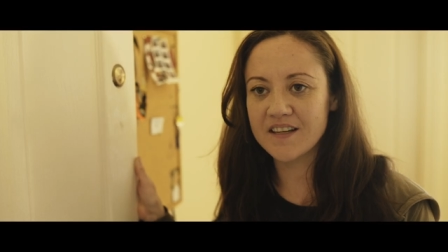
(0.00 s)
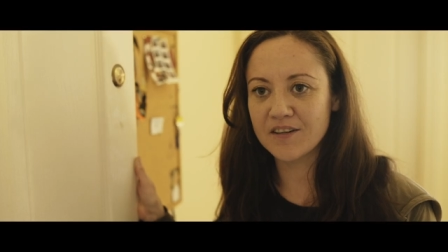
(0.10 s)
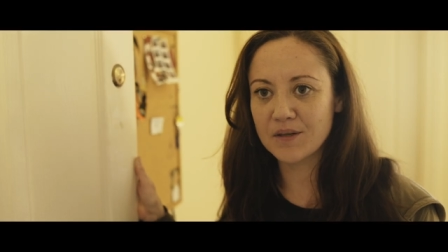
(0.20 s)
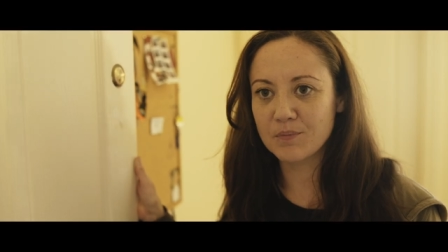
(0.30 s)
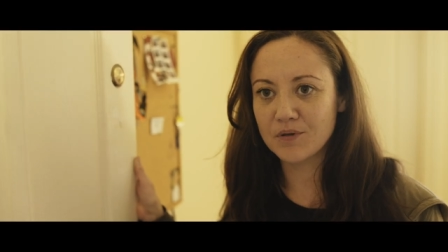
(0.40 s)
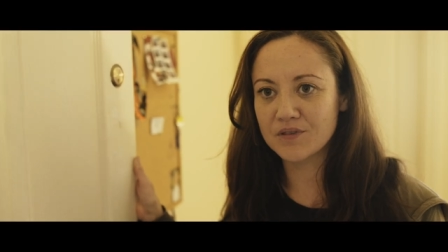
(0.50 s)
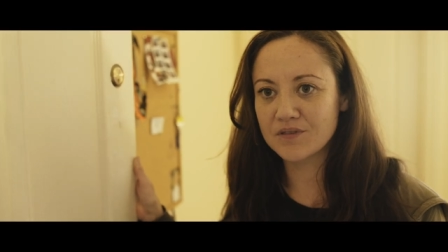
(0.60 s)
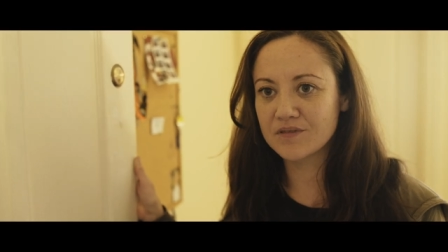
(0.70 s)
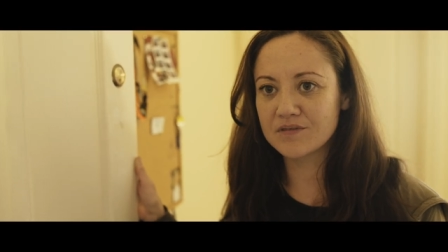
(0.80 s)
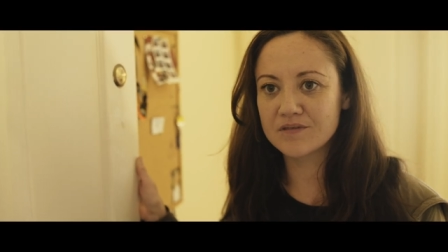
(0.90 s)
Eric, but
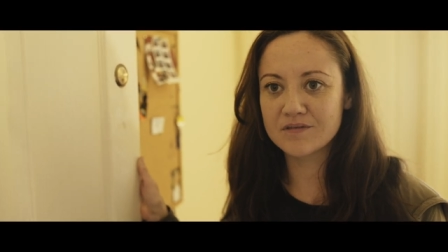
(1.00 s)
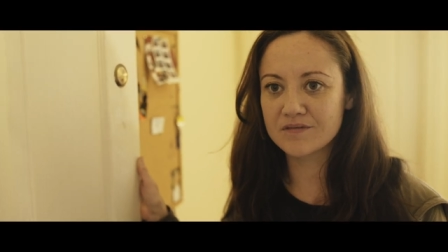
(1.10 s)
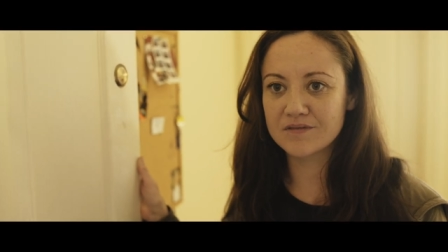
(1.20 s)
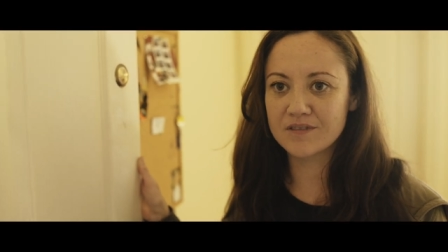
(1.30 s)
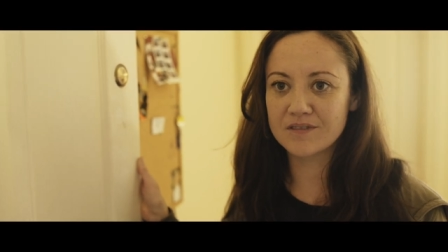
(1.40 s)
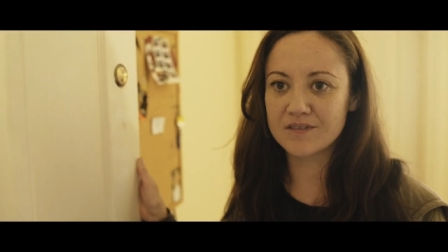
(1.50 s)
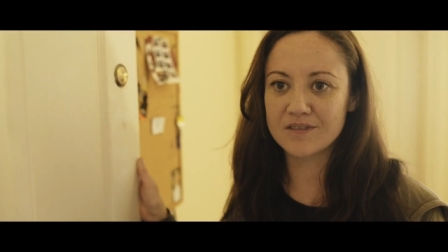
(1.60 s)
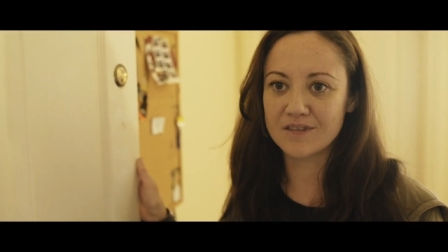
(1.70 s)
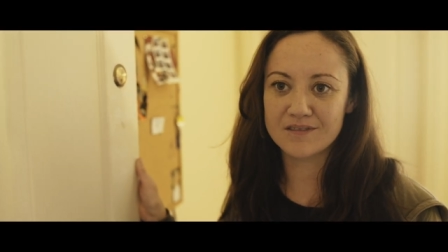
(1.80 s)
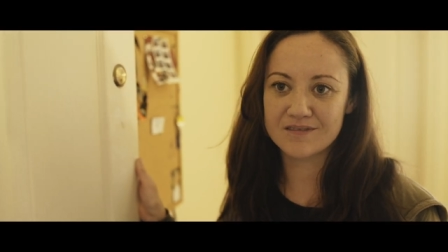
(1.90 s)

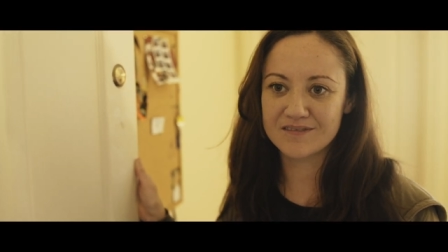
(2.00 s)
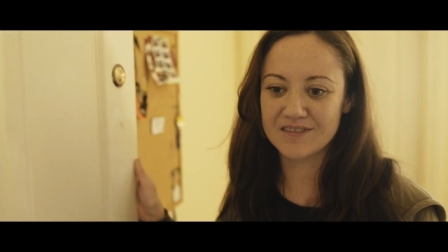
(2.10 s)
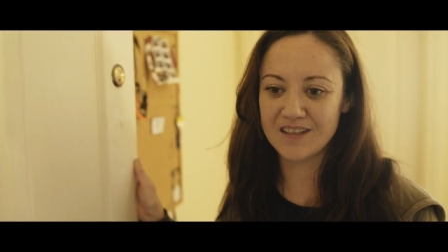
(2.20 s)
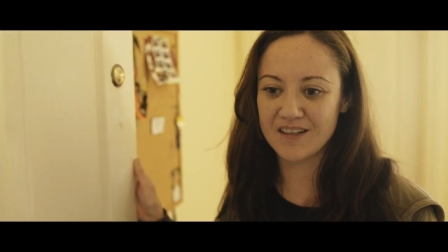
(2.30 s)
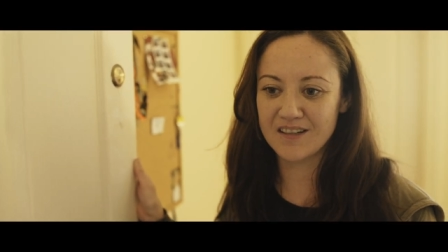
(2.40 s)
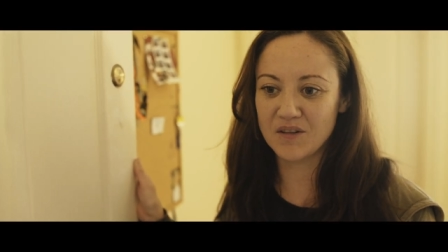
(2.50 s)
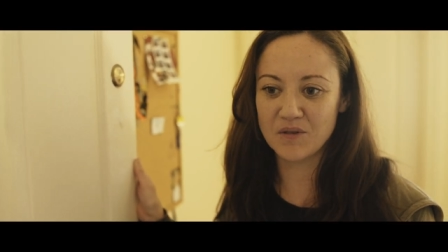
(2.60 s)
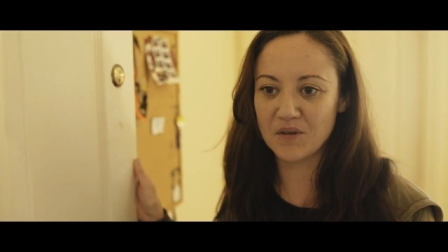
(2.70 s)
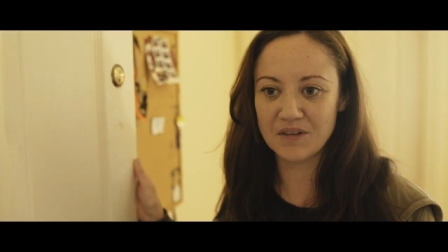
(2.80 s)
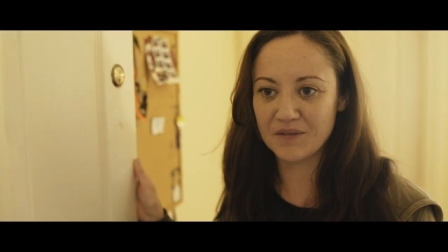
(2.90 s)
look, I don't
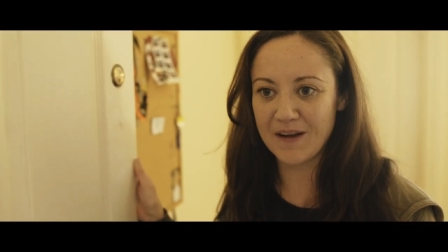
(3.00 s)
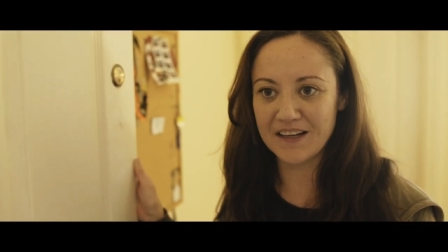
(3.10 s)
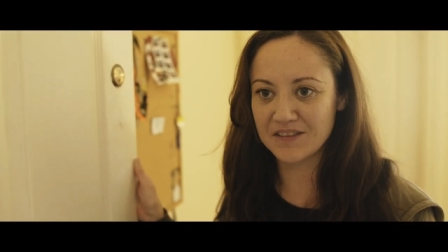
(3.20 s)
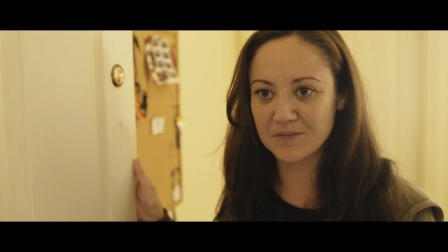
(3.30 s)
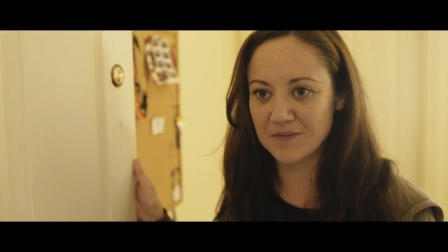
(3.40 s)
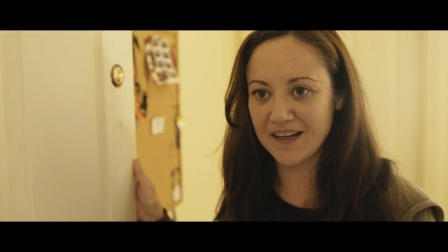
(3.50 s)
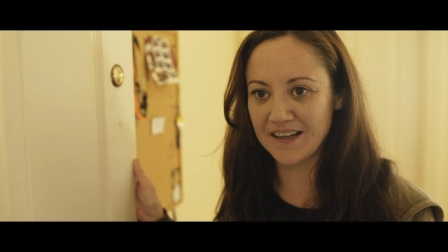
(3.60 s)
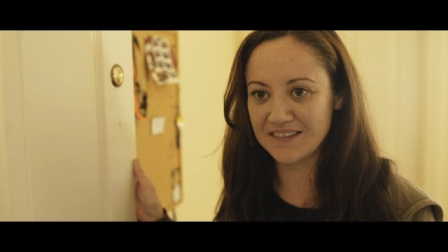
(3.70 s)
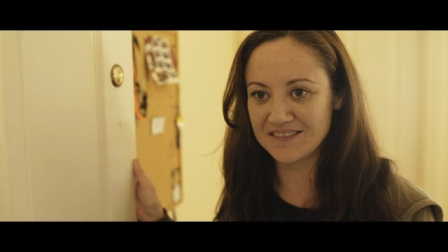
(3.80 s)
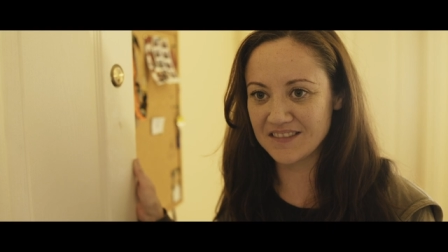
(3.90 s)
know you from Adam,
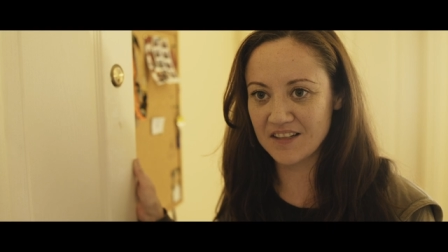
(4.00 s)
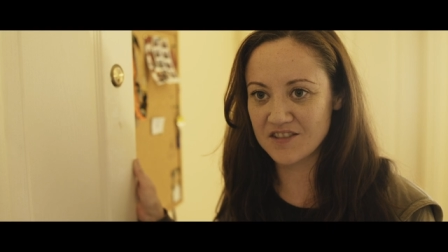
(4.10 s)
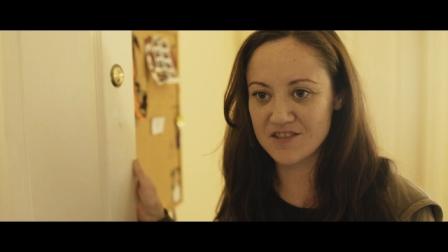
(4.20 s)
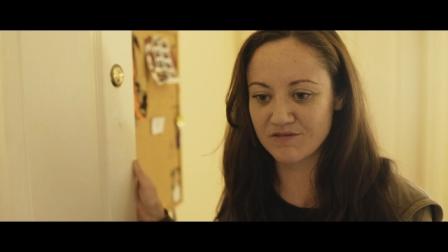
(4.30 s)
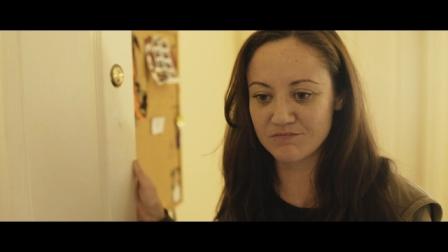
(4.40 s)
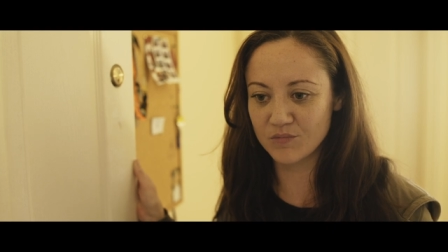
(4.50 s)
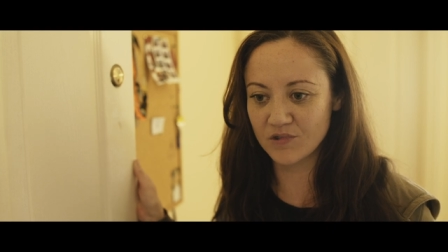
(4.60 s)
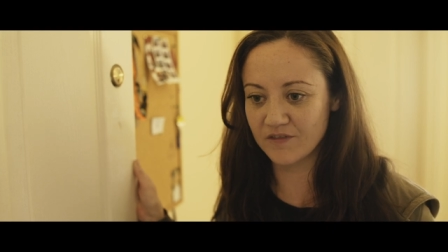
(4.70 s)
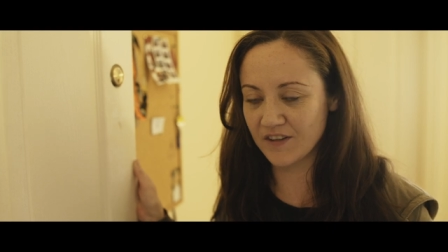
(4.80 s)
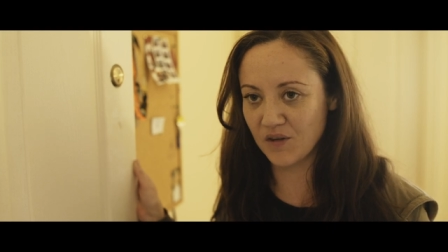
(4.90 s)
and I just
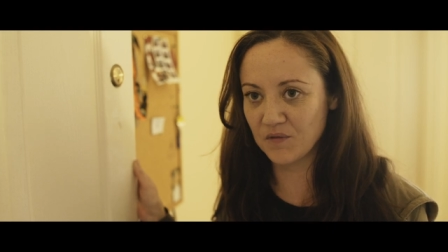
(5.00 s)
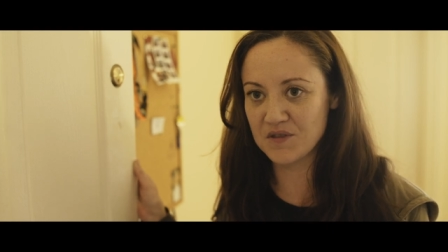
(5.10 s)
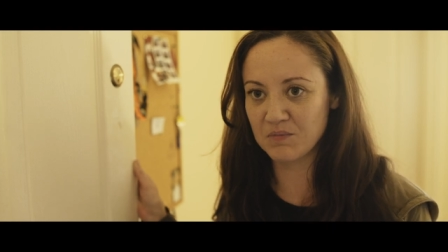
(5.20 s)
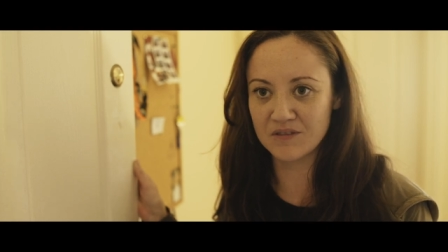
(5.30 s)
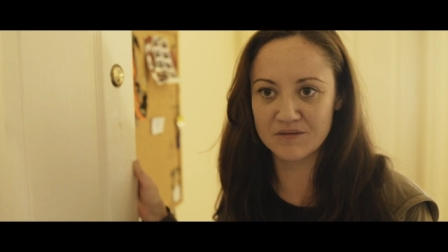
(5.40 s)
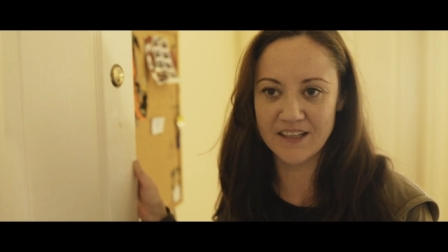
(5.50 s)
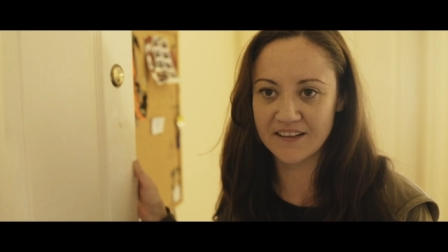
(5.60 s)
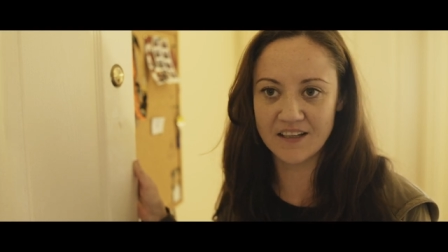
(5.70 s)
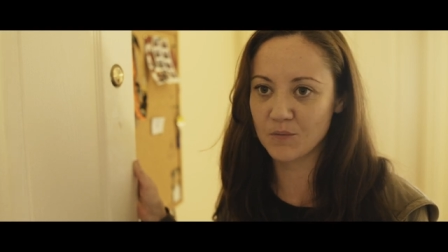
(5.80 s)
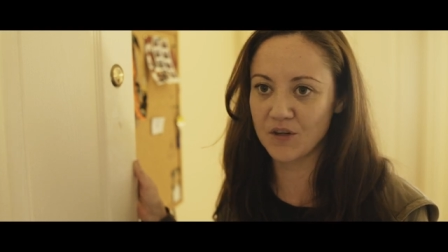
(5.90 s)
wouldn't feel comfortable
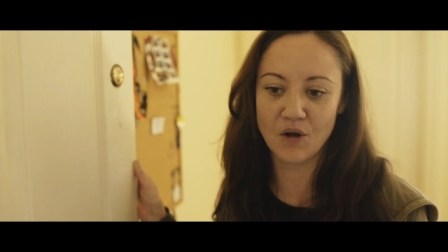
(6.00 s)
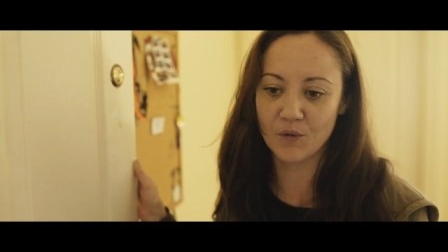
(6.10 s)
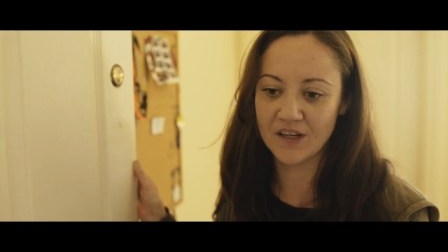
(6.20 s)
letting you in with no one